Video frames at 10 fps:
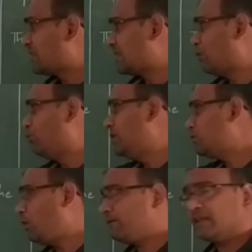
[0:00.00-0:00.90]
the
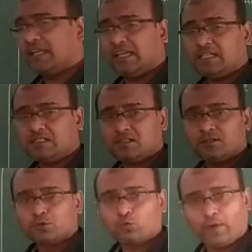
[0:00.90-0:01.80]
width of key is
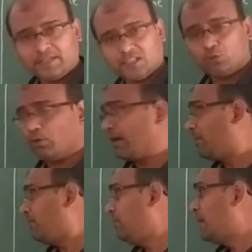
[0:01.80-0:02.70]
22
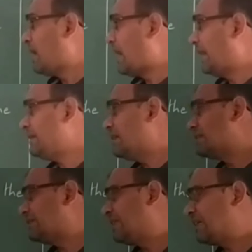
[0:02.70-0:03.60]
mm and
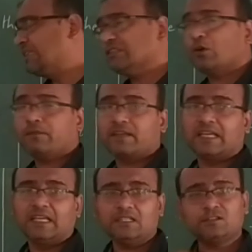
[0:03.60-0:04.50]
the thickness of
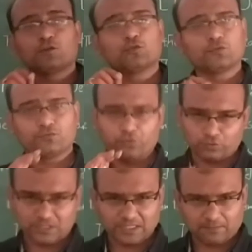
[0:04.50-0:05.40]
key is
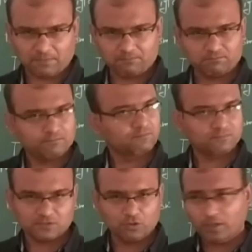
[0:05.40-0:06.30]
14 mm.
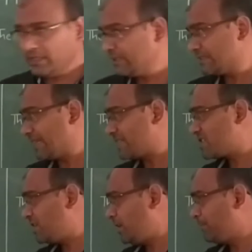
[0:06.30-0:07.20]
Okay,
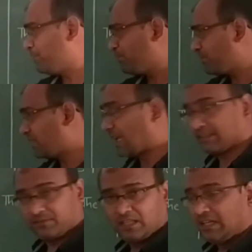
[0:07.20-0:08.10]
that's clear. Then
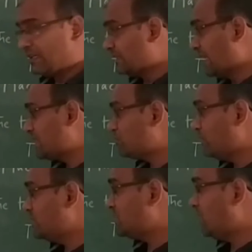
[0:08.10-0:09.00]
next
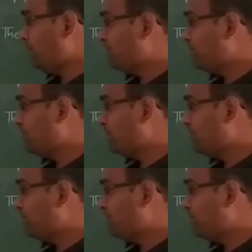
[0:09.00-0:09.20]
one is the